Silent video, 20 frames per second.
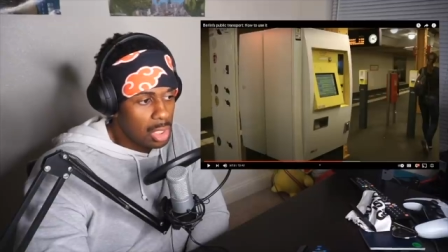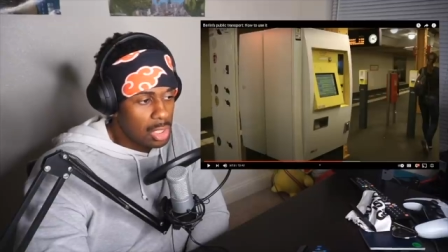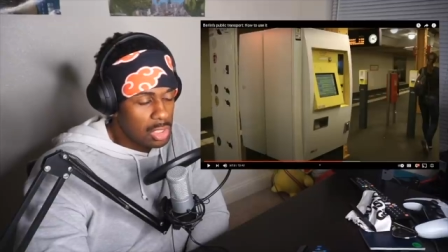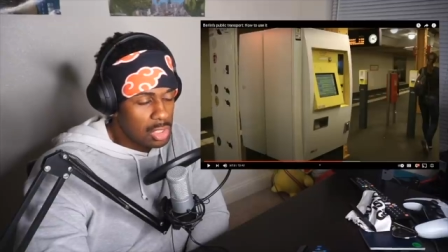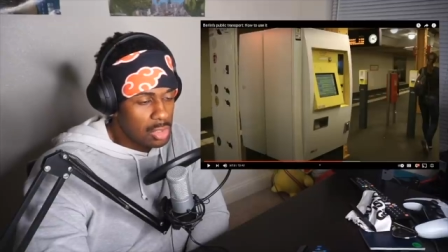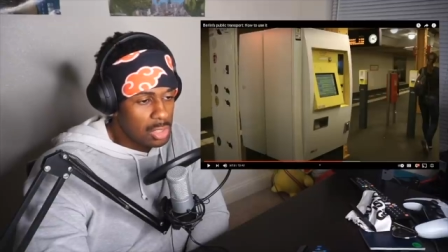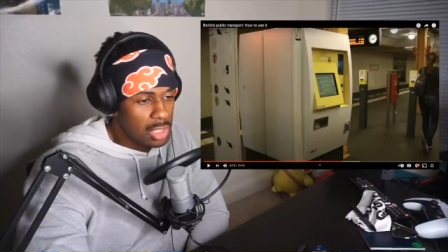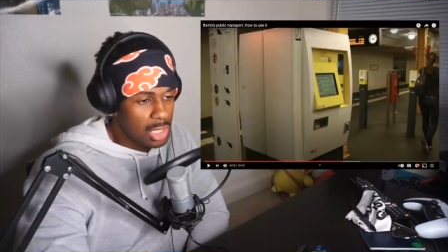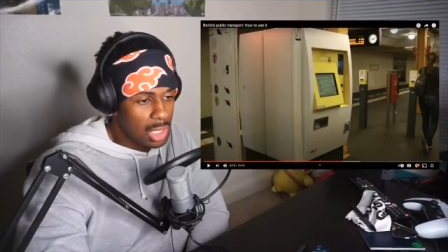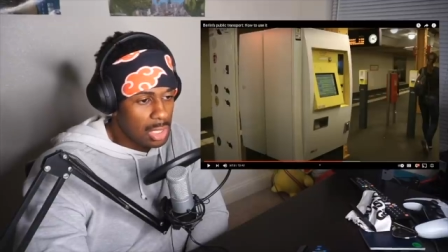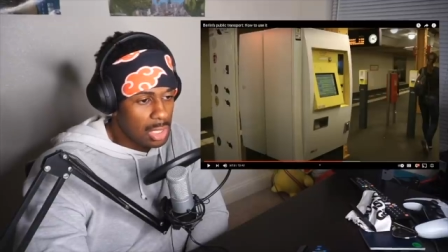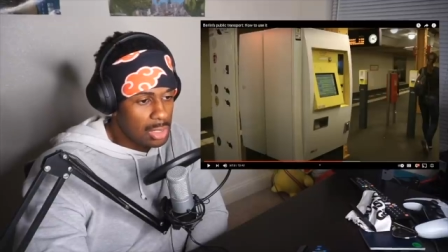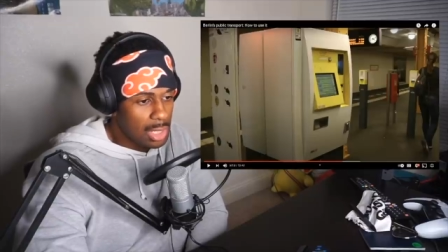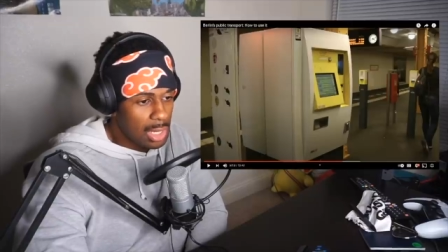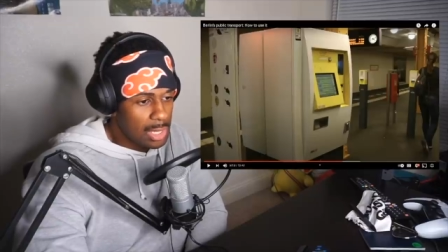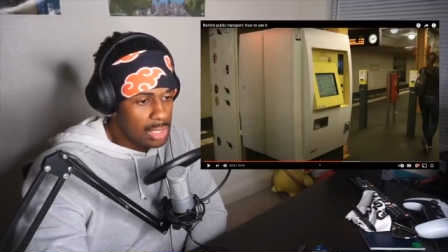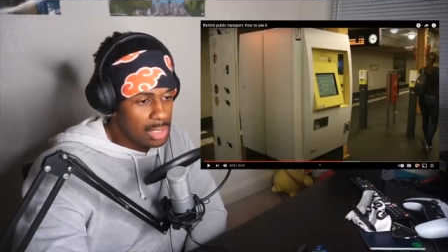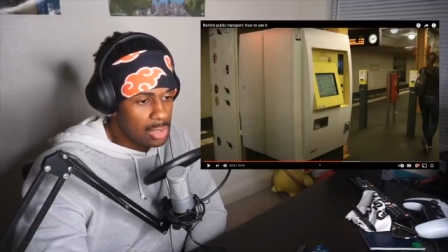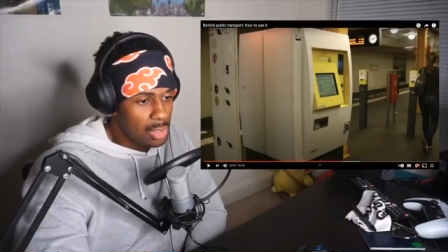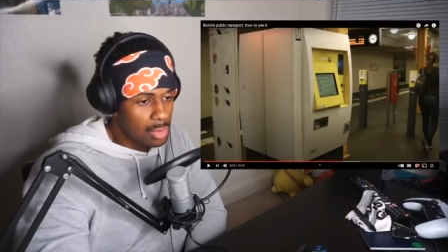So it's like a
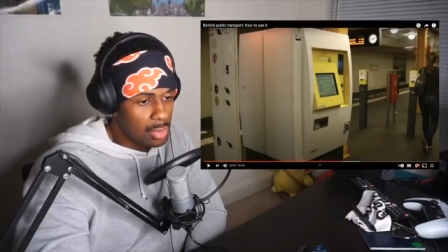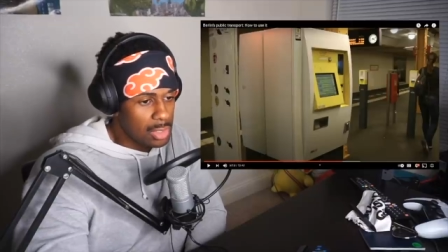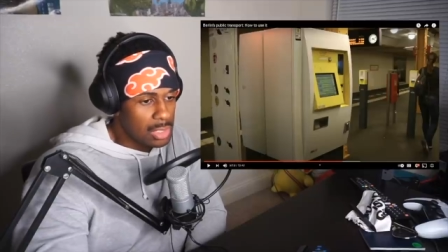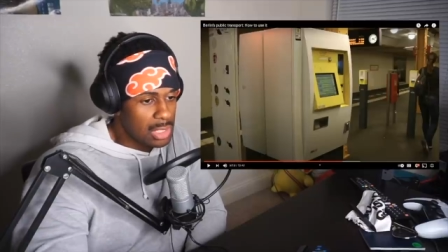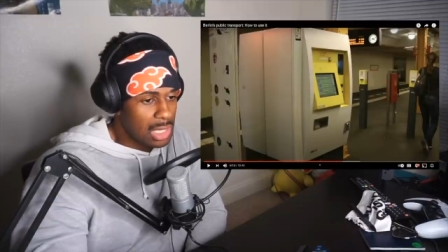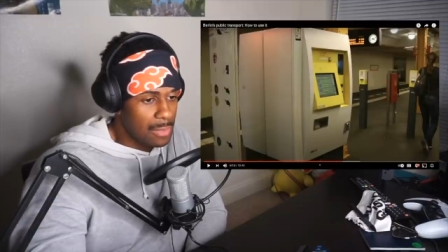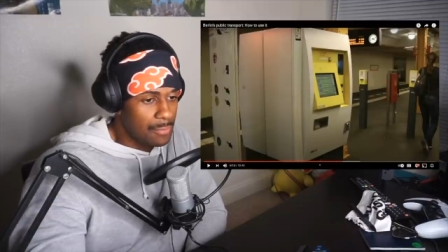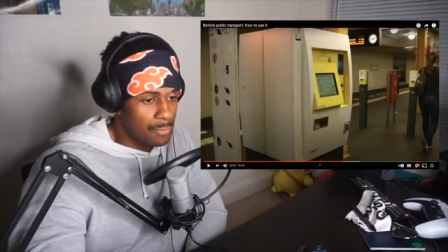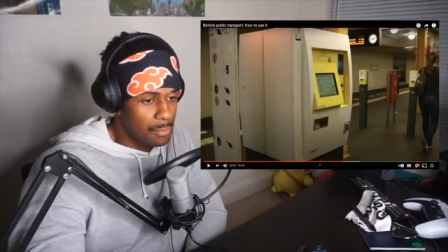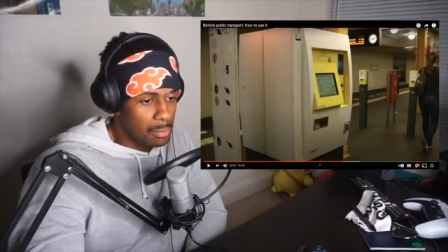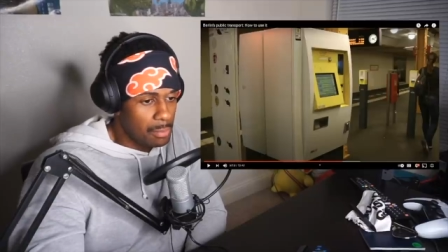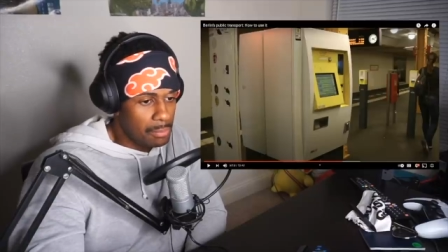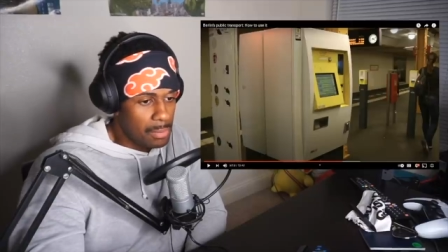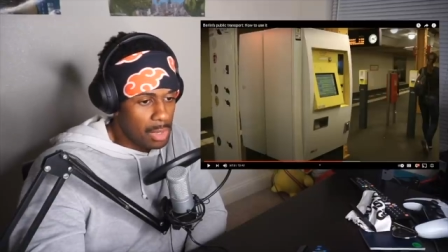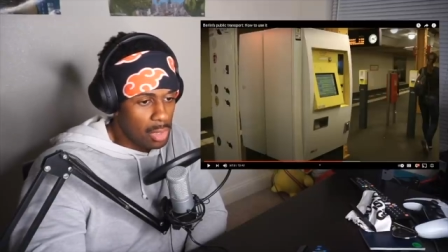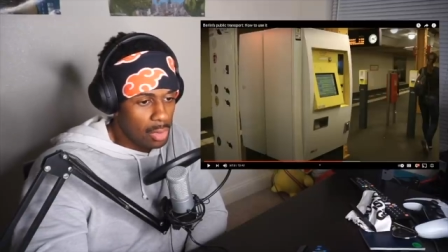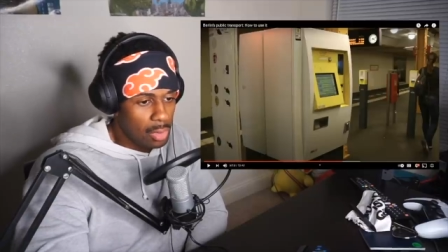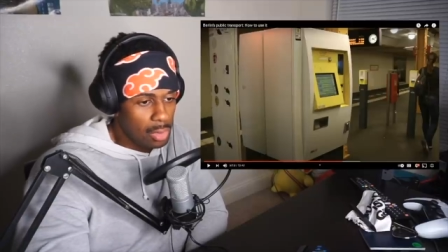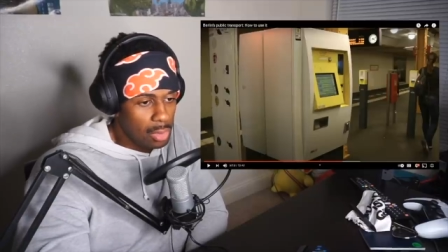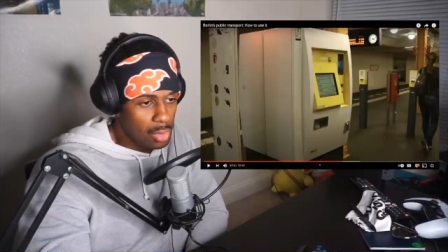nice little safe
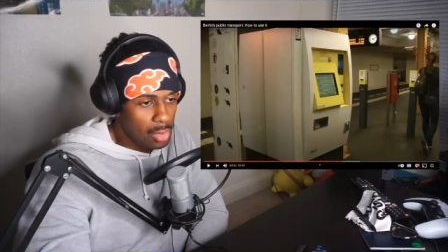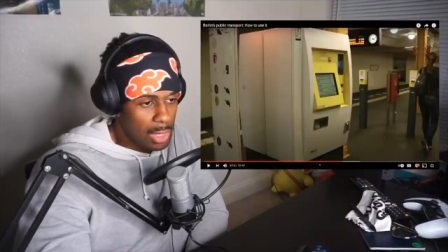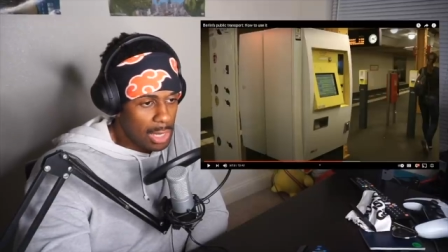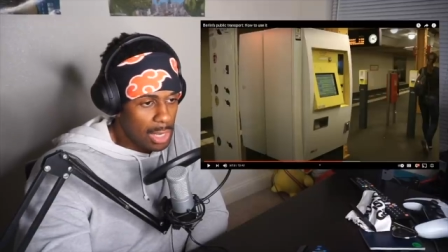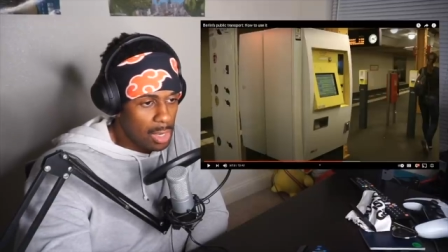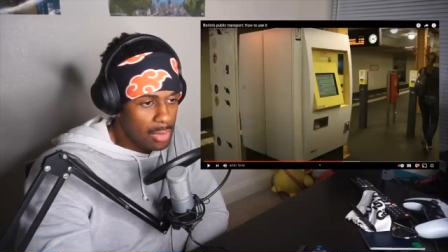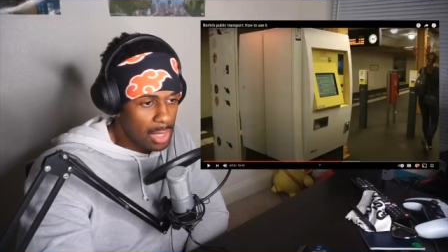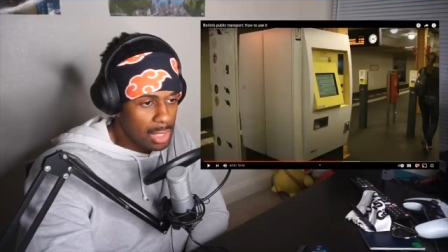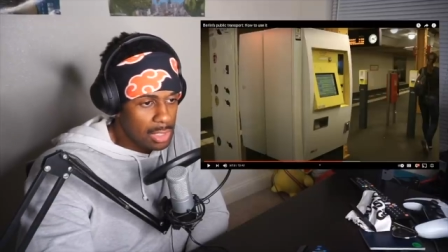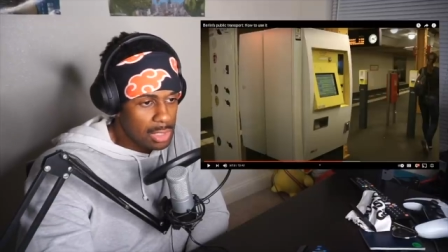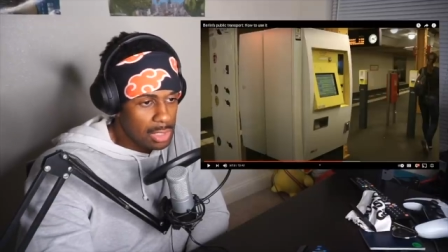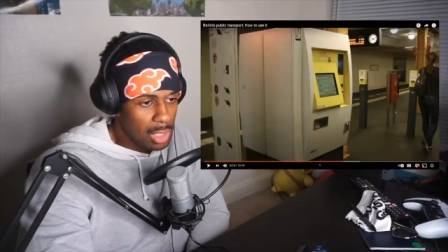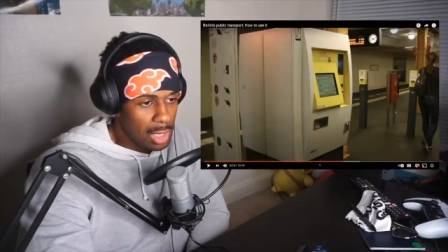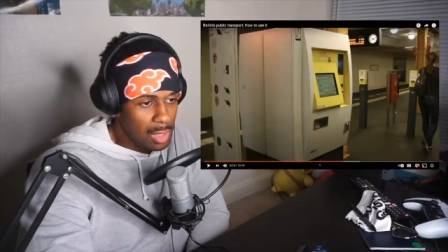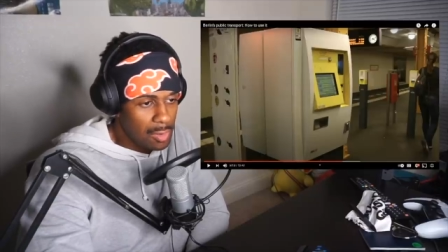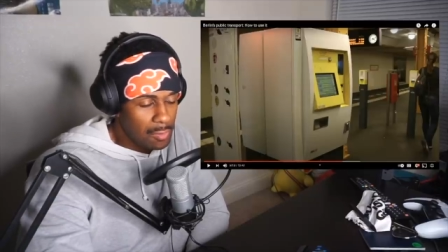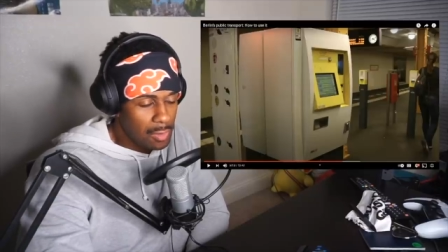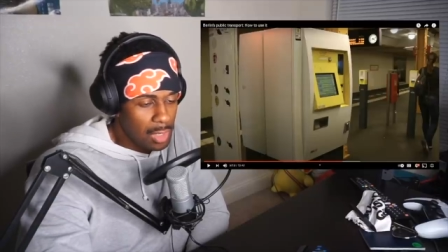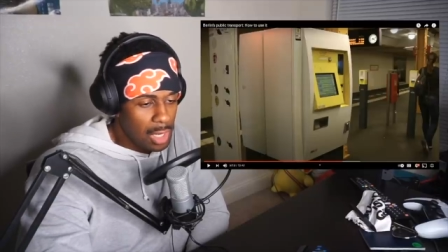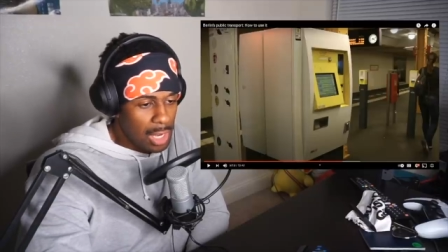middle ground. That's
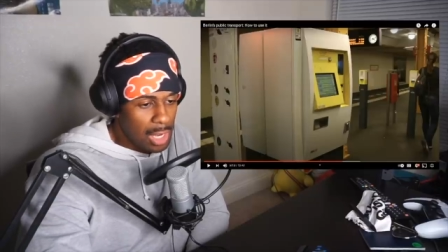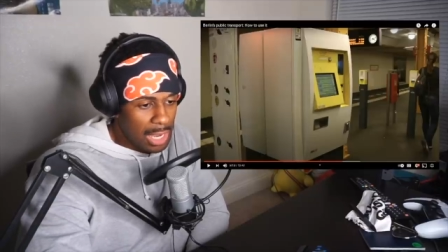tough.